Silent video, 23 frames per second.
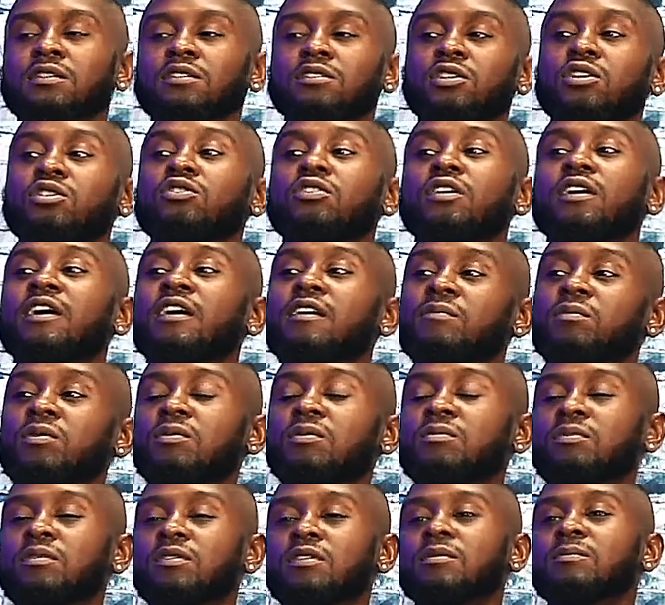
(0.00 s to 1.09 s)
So you can have
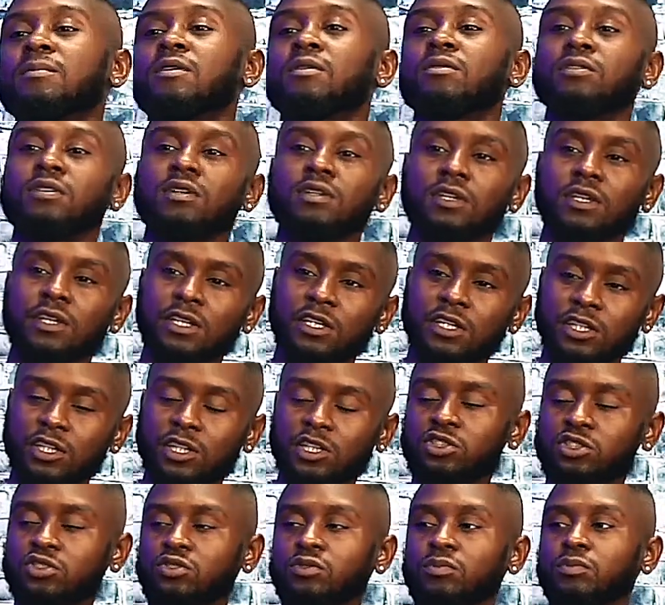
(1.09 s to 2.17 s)
people come on here and
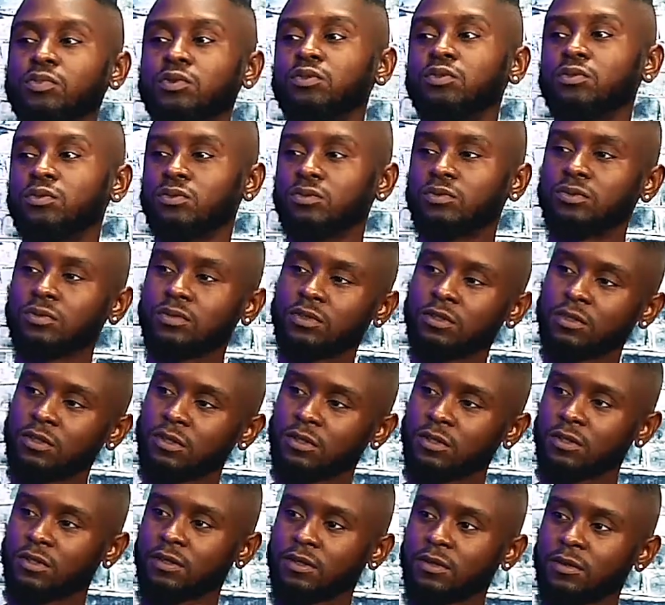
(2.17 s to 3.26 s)
distribute
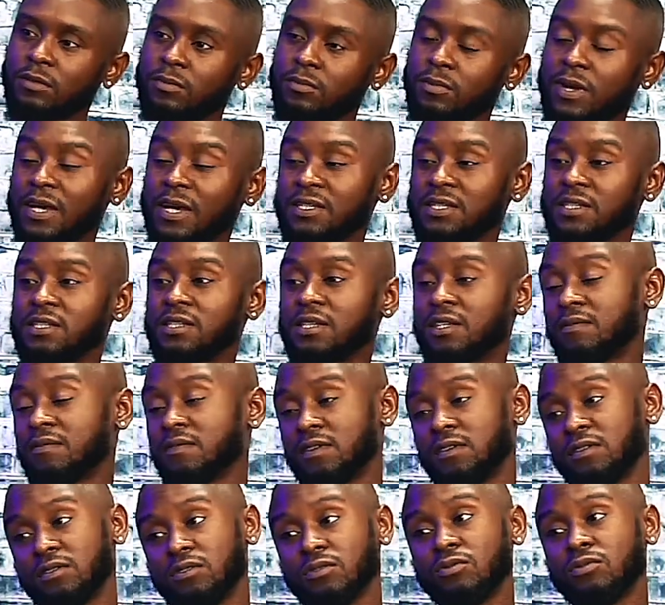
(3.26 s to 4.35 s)

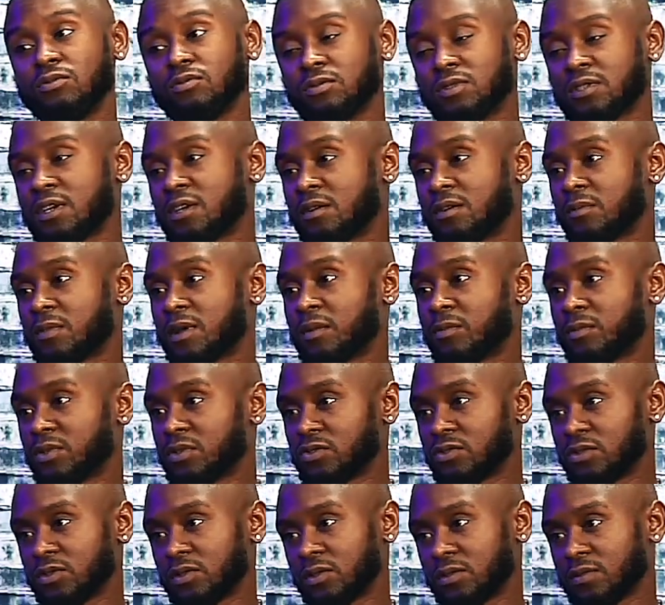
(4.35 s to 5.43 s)
positivity through talking about
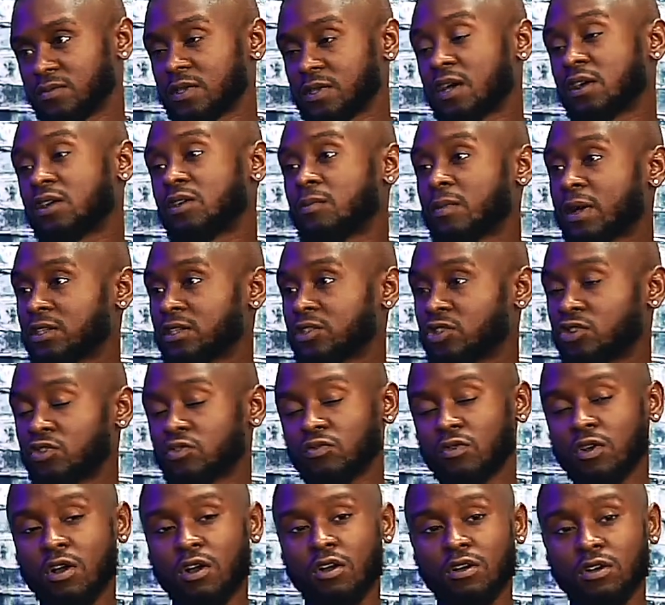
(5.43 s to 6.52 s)
mental health, talking about your
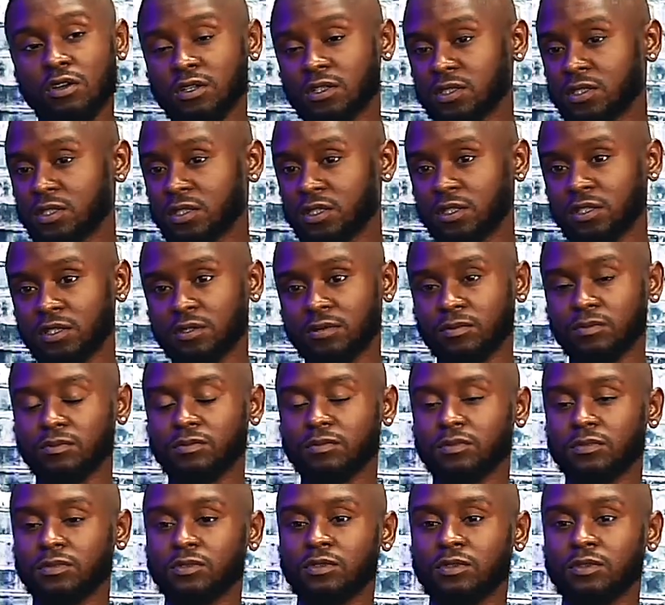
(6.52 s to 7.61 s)
raw, uncut,
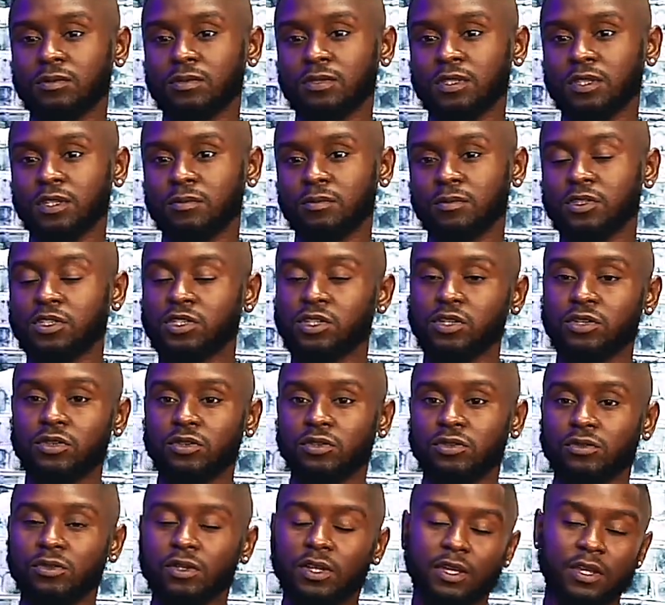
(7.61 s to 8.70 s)
you know what I'm saying,
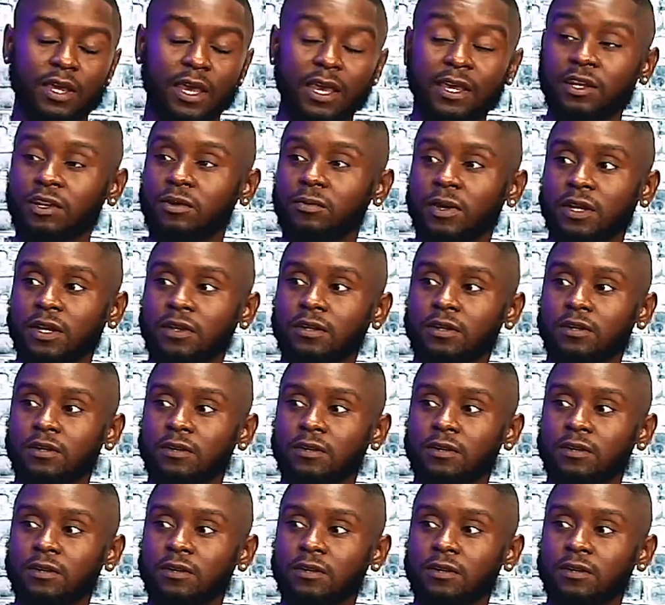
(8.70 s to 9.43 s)
material that give me give